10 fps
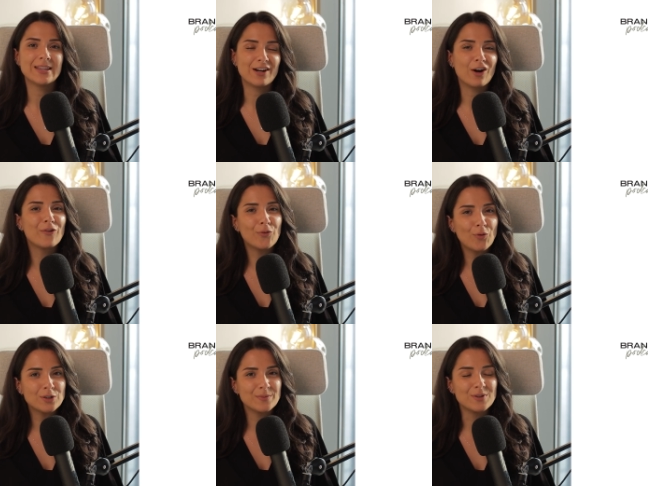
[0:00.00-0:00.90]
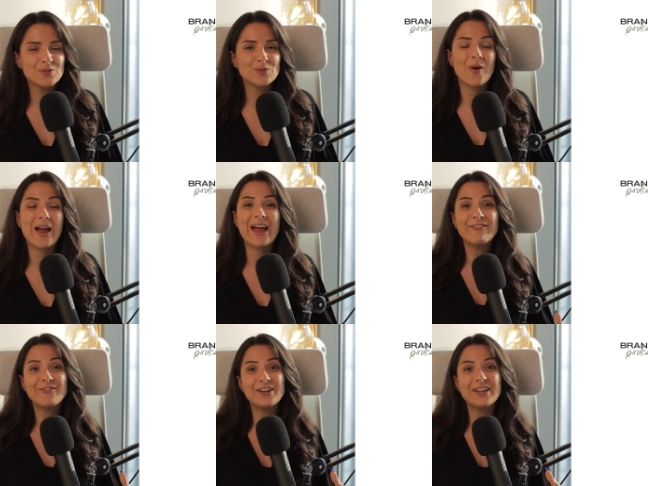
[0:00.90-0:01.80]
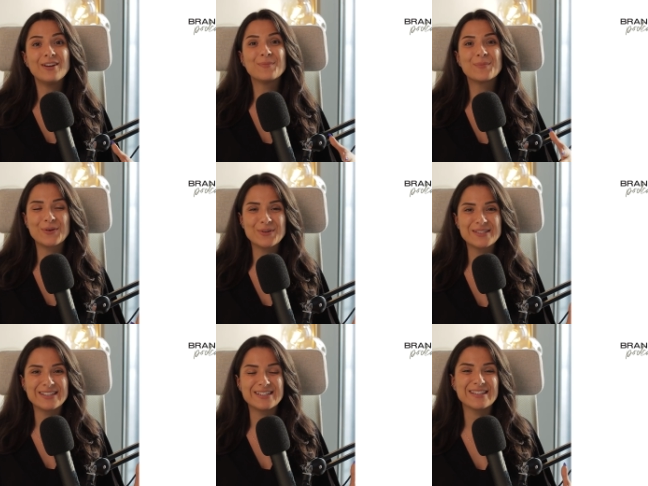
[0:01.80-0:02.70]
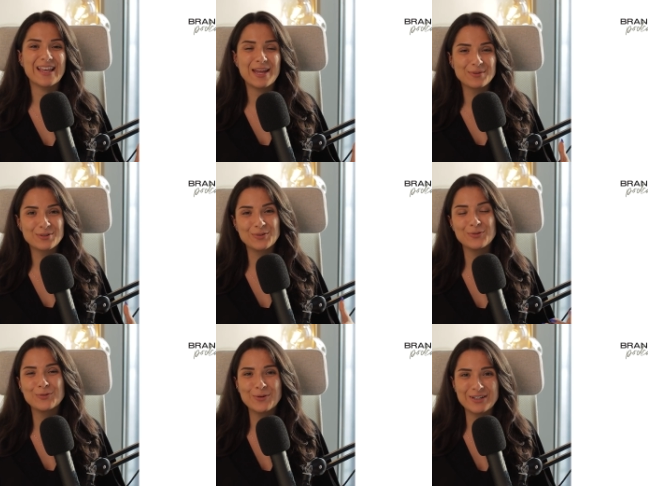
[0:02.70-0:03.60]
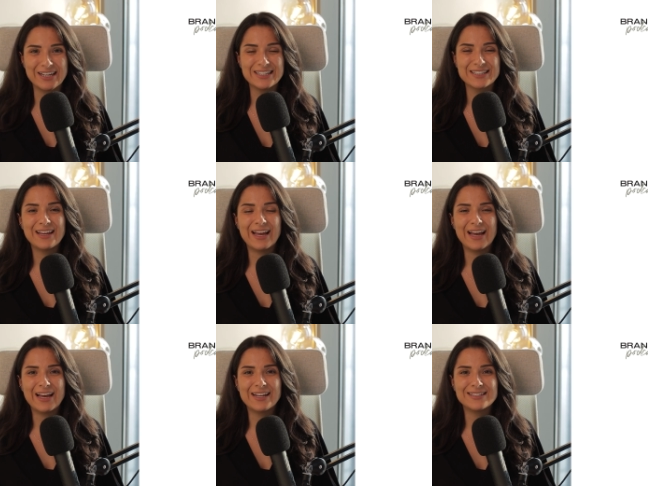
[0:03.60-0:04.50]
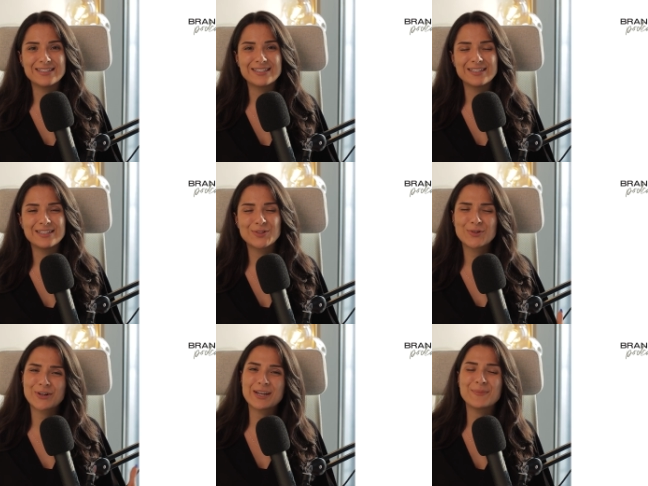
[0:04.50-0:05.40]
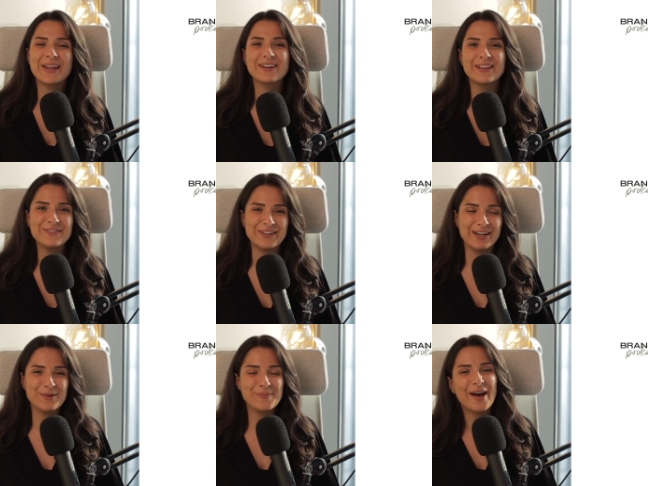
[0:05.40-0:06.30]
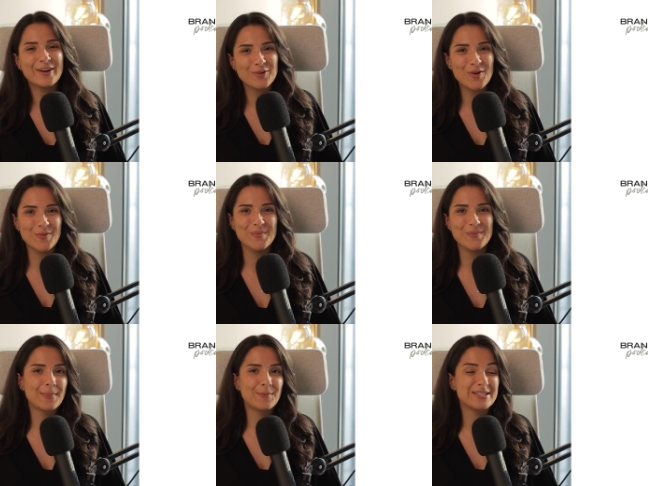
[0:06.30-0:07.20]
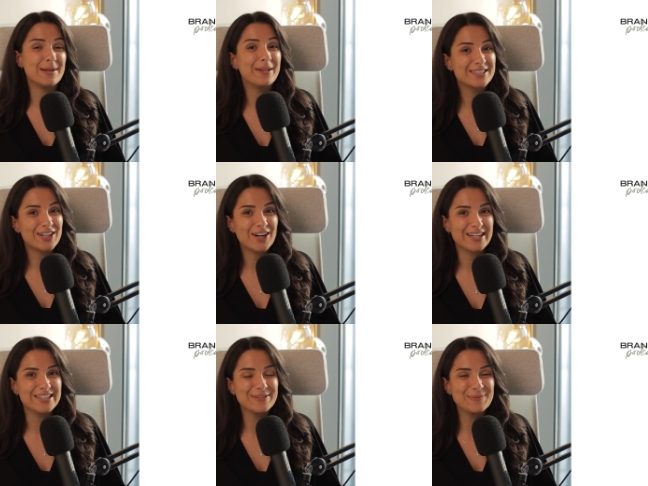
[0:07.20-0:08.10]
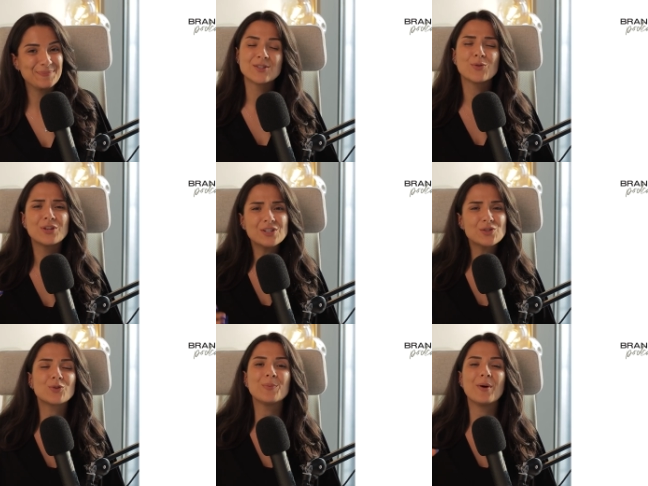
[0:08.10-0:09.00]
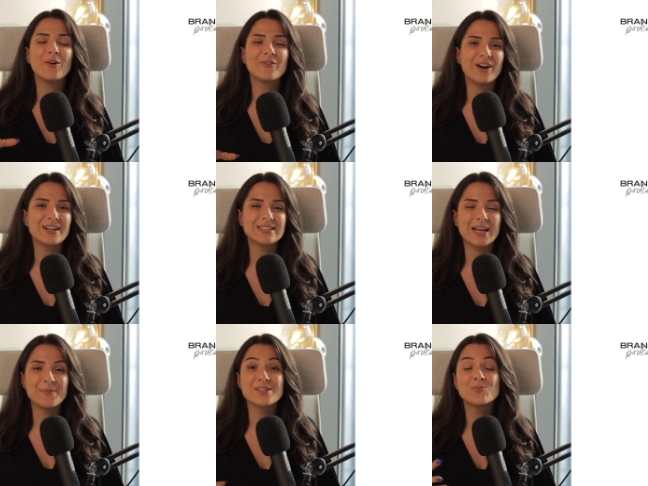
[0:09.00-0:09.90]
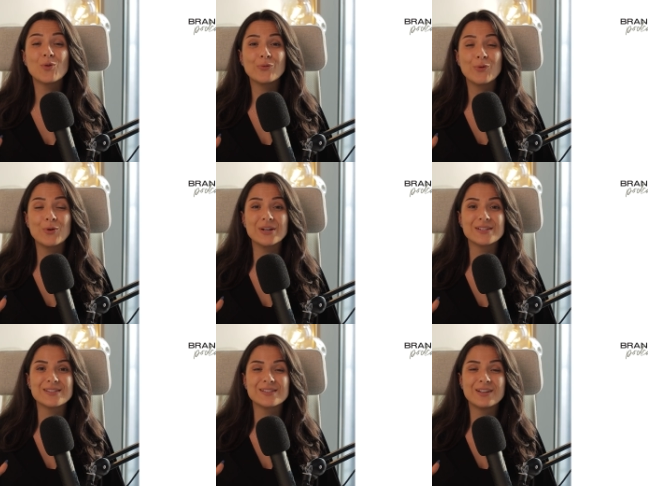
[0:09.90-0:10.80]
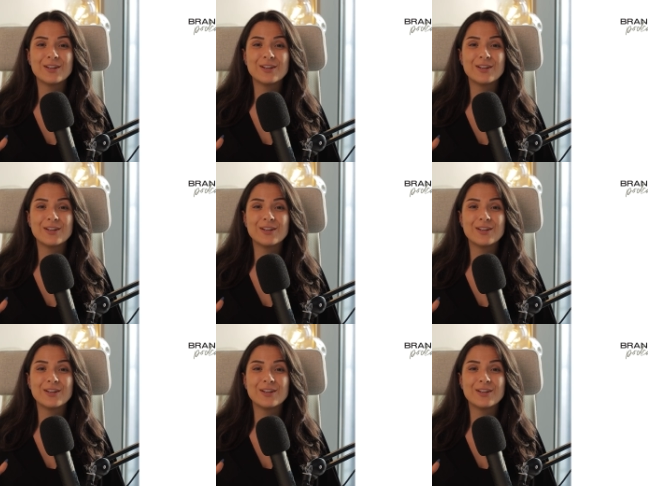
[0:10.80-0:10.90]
that are affordable, so every person is able to afford it and to create a better living, a better home. Same like Target. So this group of archetypes is more focused